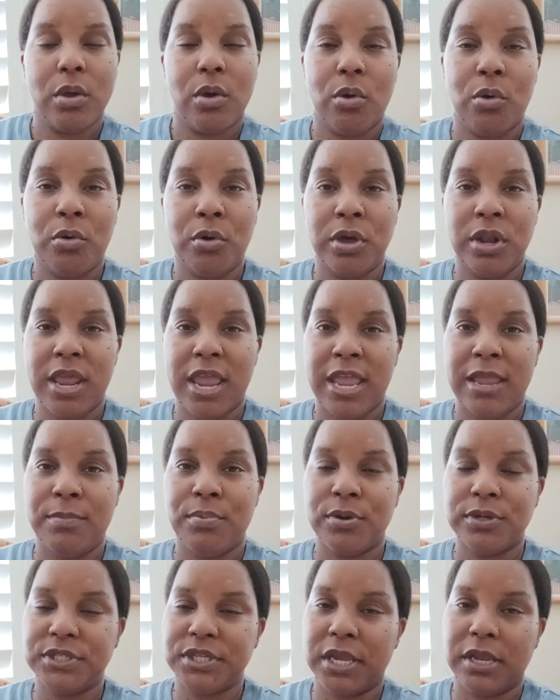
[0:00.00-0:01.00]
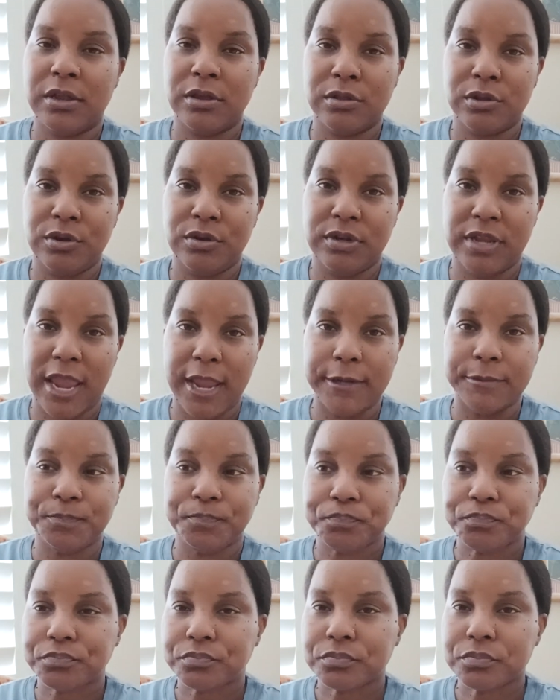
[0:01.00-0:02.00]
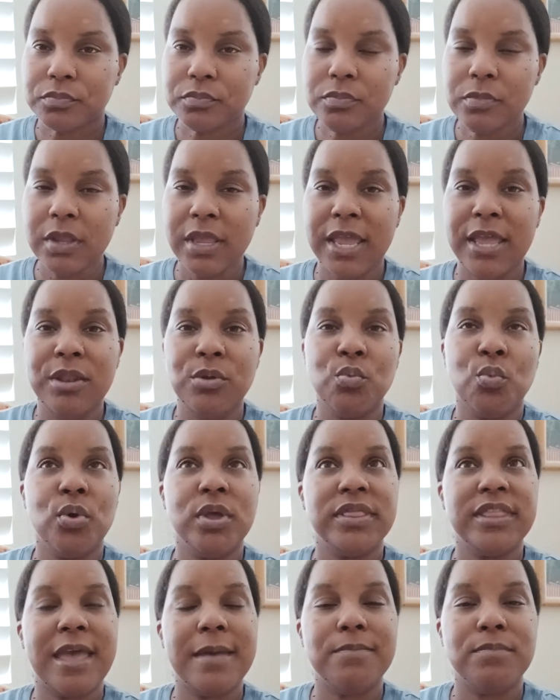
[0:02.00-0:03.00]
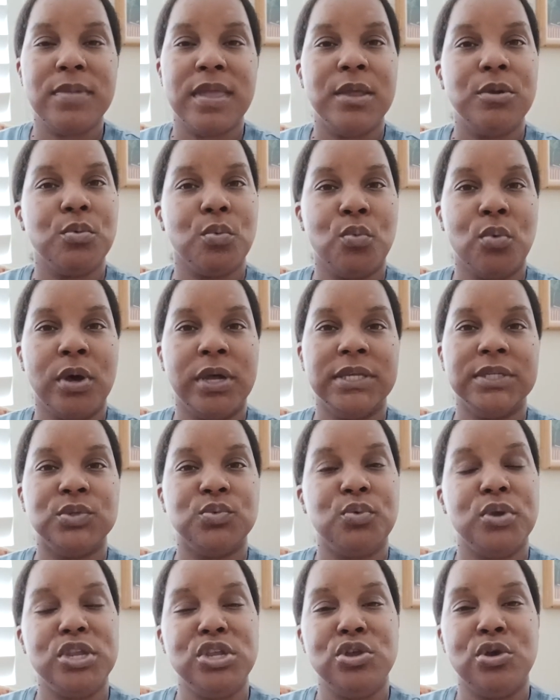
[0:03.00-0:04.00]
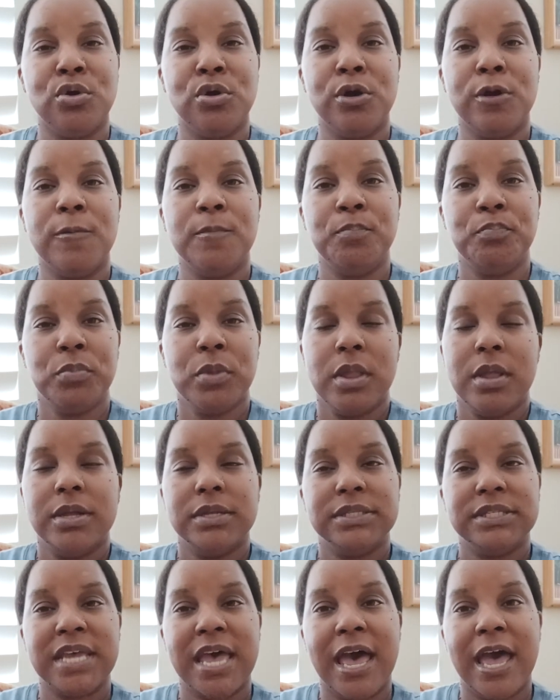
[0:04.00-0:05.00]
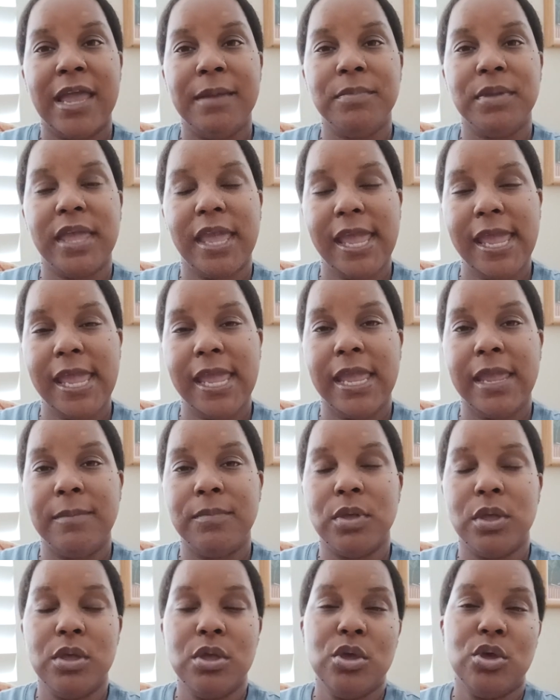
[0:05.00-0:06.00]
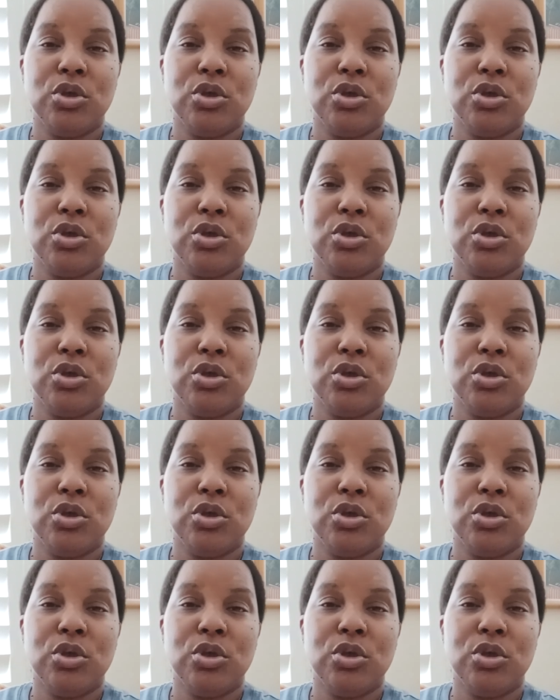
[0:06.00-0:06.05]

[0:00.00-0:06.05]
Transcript: on a particular day. And what that meant was when your time came,